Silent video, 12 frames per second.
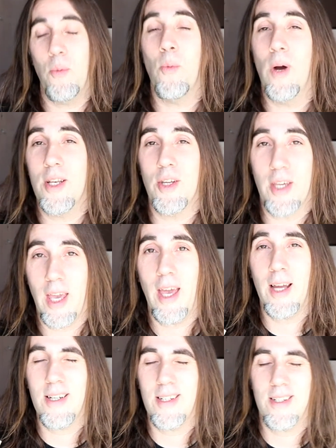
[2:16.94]
When you
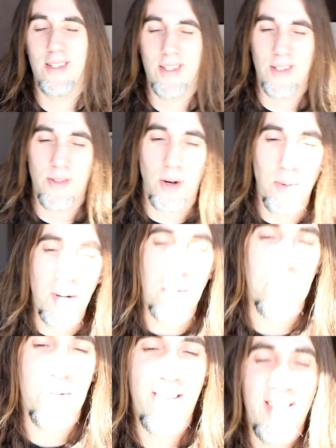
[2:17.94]
can't grow
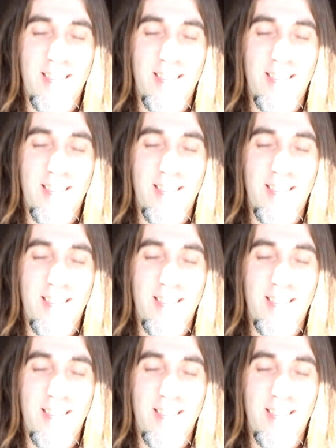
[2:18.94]
up